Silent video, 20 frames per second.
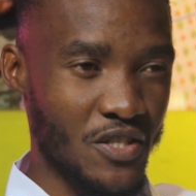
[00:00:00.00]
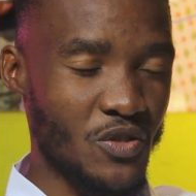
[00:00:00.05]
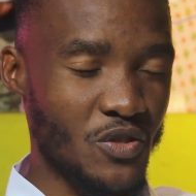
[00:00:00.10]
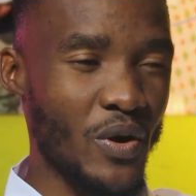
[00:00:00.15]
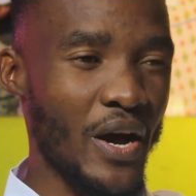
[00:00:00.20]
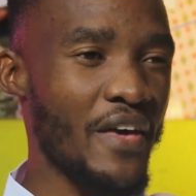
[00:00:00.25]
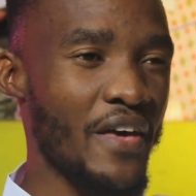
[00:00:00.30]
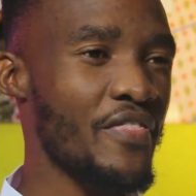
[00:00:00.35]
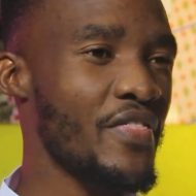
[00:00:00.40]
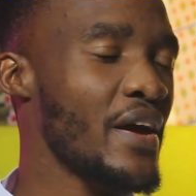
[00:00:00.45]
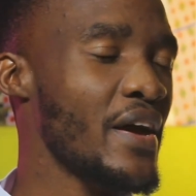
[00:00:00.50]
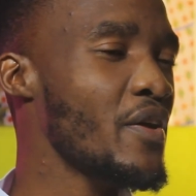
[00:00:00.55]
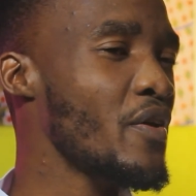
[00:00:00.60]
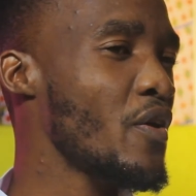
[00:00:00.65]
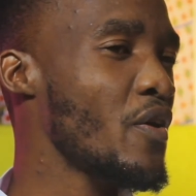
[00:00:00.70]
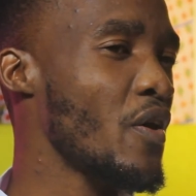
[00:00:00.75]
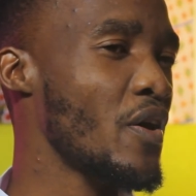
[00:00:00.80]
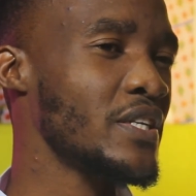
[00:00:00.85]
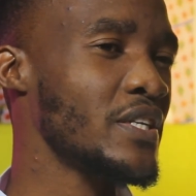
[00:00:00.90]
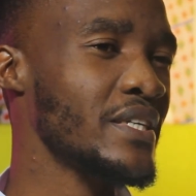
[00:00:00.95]
So I
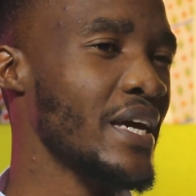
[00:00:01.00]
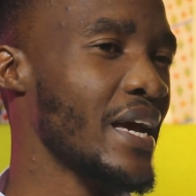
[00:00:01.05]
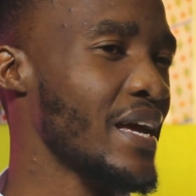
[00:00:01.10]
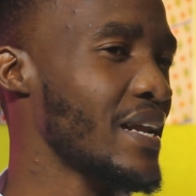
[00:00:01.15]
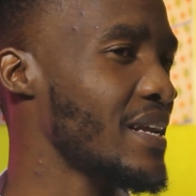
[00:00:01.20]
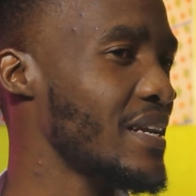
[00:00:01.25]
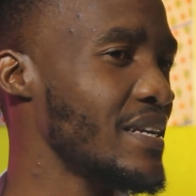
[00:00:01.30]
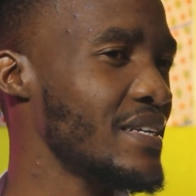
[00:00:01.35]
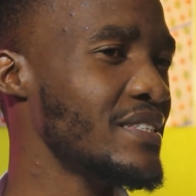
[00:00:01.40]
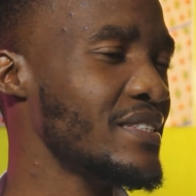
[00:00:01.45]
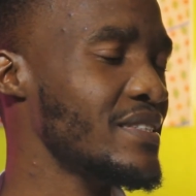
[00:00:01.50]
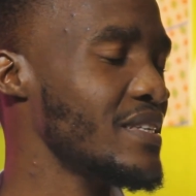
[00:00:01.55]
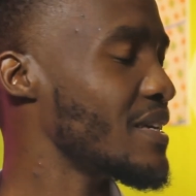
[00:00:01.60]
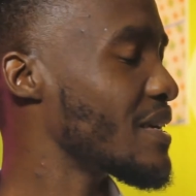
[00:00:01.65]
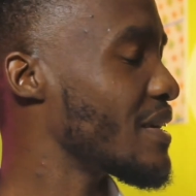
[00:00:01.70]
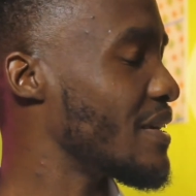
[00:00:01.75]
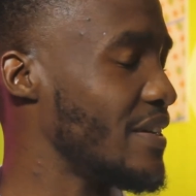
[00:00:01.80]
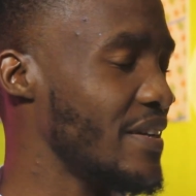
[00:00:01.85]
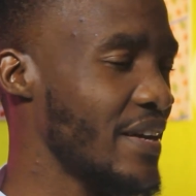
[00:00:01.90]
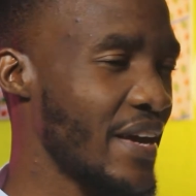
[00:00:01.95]
thank God at least
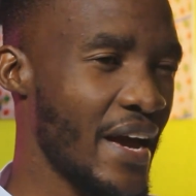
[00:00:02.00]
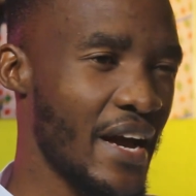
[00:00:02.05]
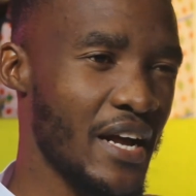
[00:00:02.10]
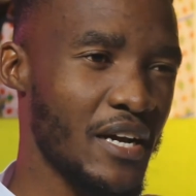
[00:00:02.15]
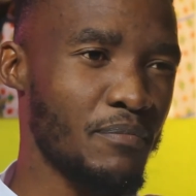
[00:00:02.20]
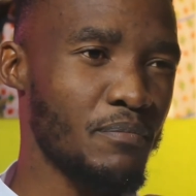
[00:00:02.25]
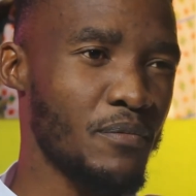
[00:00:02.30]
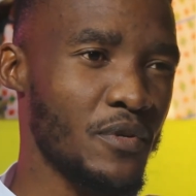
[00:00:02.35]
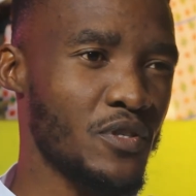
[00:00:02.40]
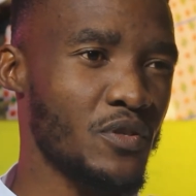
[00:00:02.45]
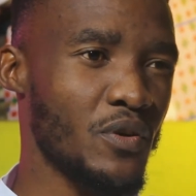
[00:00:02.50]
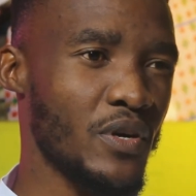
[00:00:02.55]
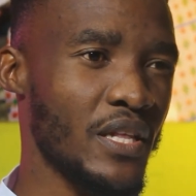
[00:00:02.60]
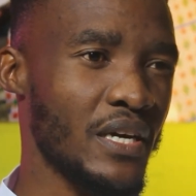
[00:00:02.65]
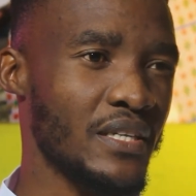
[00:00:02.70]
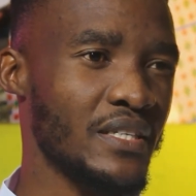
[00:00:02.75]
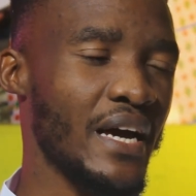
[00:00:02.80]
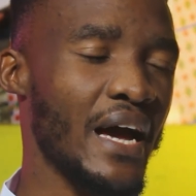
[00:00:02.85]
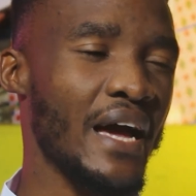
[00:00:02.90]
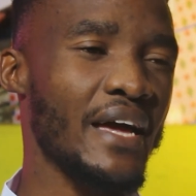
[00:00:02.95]
he helped me so
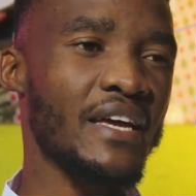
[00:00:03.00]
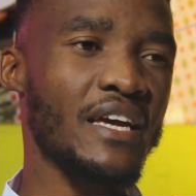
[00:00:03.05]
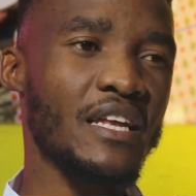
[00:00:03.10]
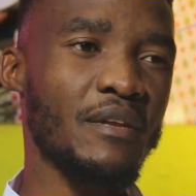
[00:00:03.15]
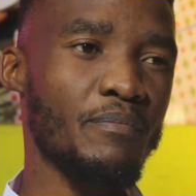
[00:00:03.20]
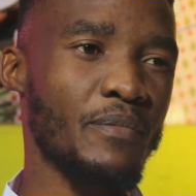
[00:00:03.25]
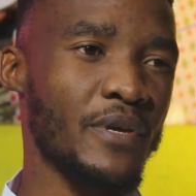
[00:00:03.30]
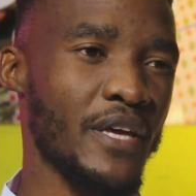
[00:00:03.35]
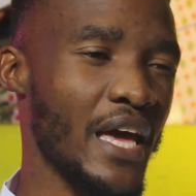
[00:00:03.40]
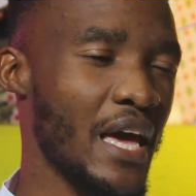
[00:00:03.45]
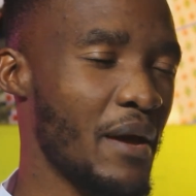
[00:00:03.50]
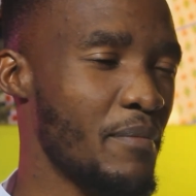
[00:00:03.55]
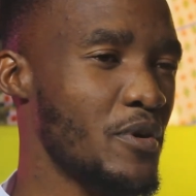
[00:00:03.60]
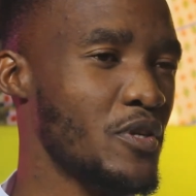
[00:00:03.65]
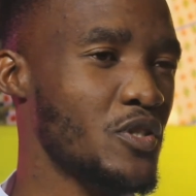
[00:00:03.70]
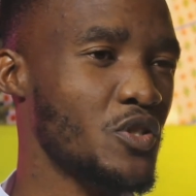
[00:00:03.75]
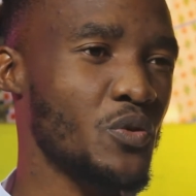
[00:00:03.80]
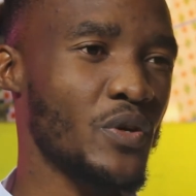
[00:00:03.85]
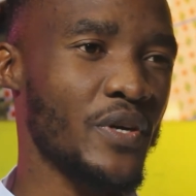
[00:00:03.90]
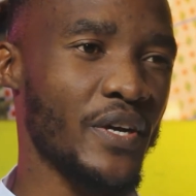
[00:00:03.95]
that I can be
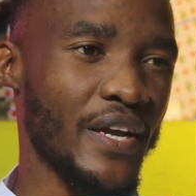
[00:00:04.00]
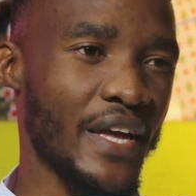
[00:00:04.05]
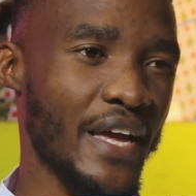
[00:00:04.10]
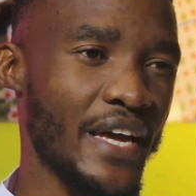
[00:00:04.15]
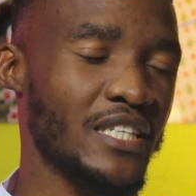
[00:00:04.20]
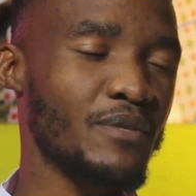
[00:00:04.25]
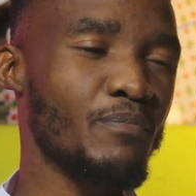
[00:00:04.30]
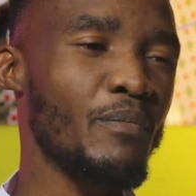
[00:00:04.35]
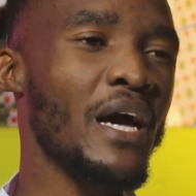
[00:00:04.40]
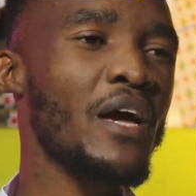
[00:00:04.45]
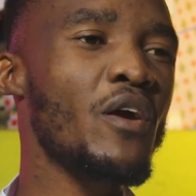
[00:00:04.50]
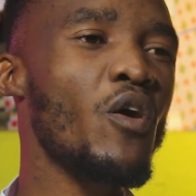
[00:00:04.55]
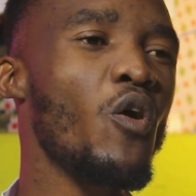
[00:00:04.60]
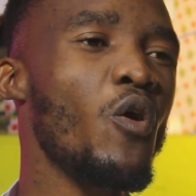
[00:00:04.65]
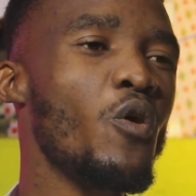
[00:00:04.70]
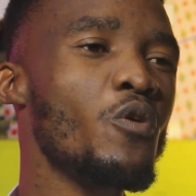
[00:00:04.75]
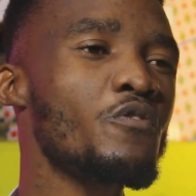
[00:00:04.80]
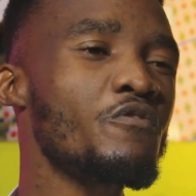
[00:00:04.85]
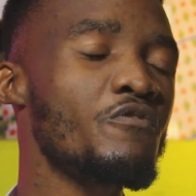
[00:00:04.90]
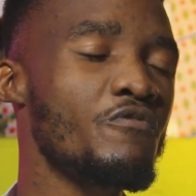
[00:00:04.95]
able to create my
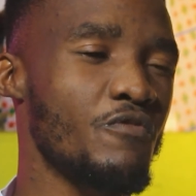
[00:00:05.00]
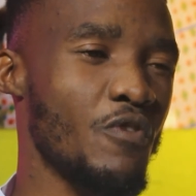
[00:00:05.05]
own